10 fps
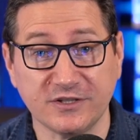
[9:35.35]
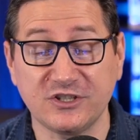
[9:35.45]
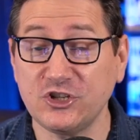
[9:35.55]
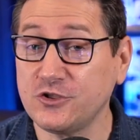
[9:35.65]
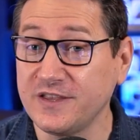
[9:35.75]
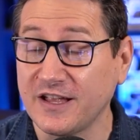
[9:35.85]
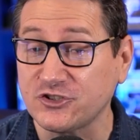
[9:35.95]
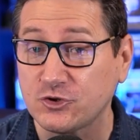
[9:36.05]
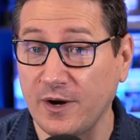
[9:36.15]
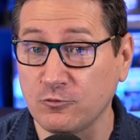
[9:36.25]
Do you think that's
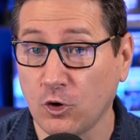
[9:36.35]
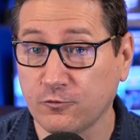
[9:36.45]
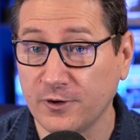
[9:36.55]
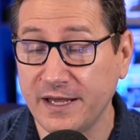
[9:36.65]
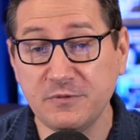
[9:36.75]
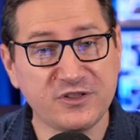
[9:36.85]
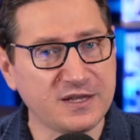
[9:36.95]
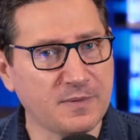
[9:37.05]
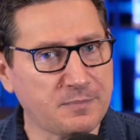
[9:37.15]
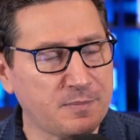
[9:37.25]
the right role for him? Do you think it
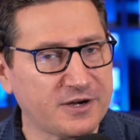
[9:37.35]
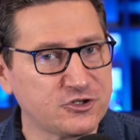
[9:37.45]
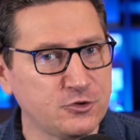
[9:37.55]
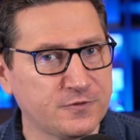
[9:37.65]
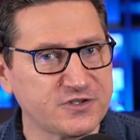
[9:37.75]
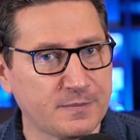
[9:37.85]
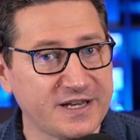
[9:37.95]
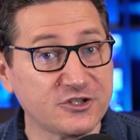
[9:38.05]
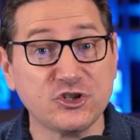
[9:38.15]
might be better suited for somebody else?